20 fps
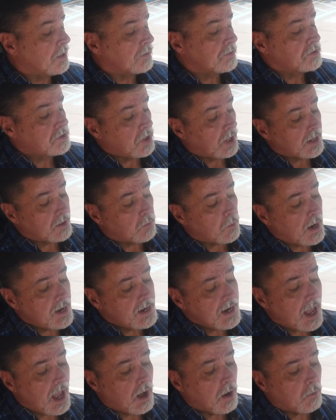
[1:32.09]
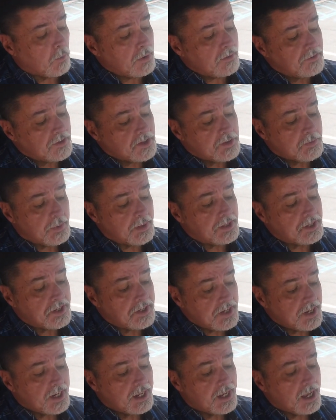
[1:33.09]
So like right now, we've just been
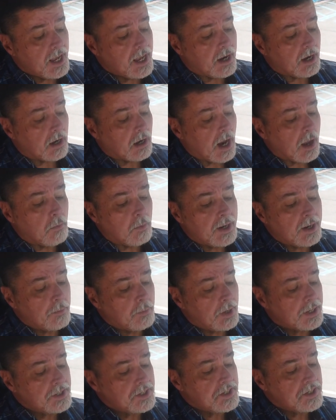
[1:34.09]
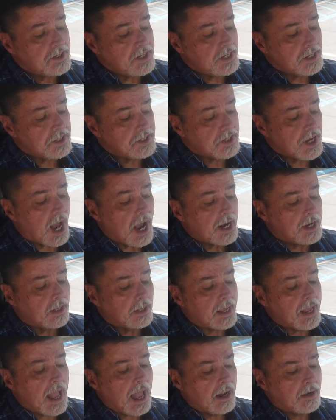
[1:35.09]
sitting here, and when a bus sits
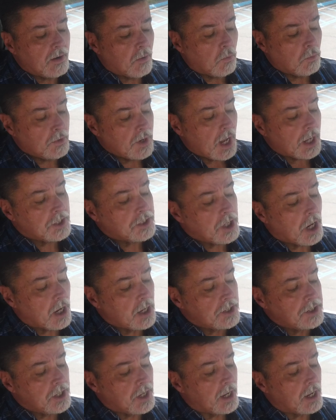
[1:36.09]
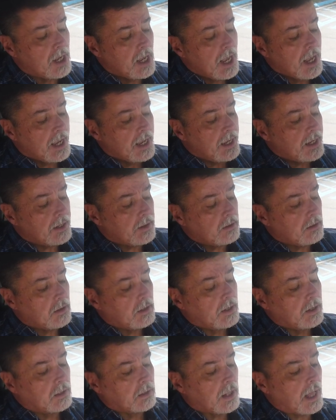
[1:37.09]
idling, not charging, it
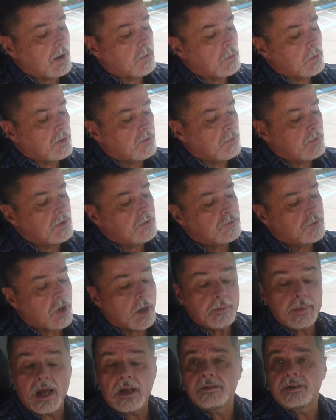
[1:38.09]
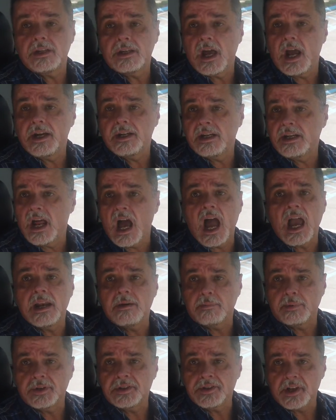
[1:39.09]
we've dropped down to
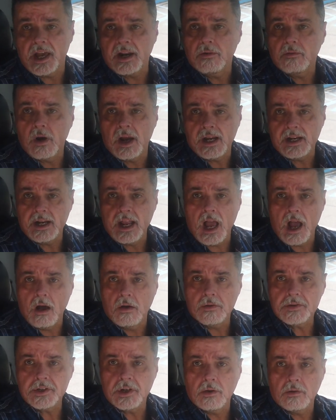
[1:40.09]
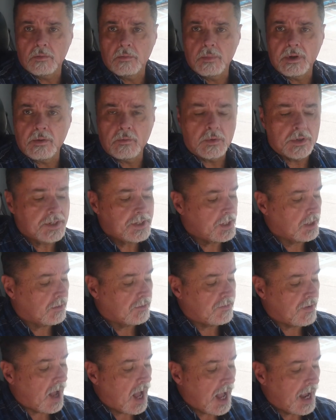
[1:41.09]
99% right now. So we're
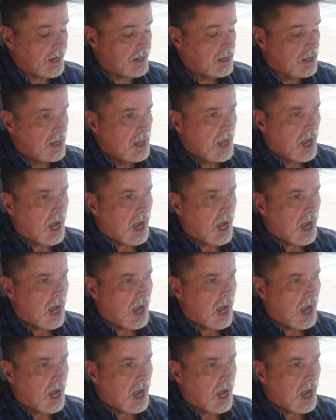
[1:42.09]
still fine.